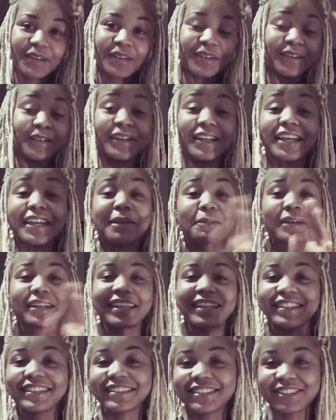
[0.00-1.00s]
Okay, I'm
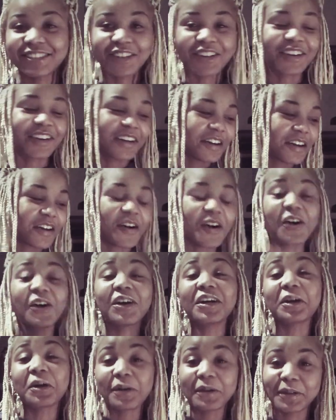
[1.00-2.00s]
glad that y'all all
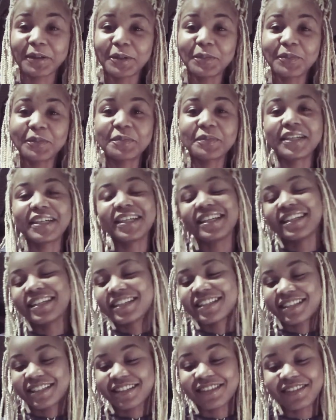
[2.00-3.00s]
caught up.
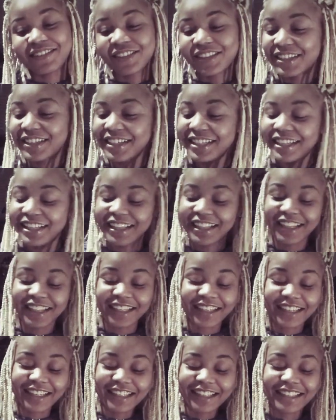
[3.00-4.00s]
So,
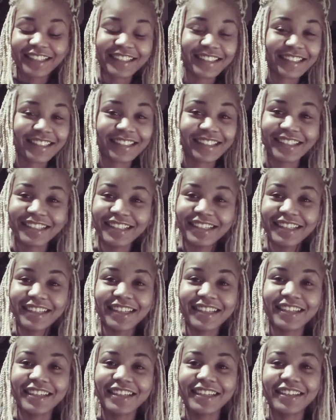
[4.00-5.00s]
this
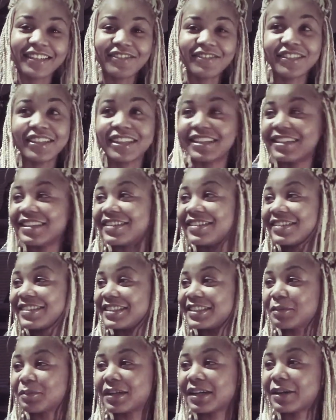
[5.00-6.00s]
video
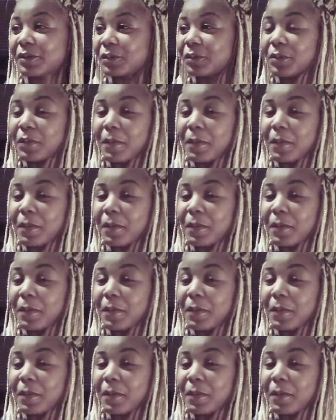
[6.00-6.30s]
is about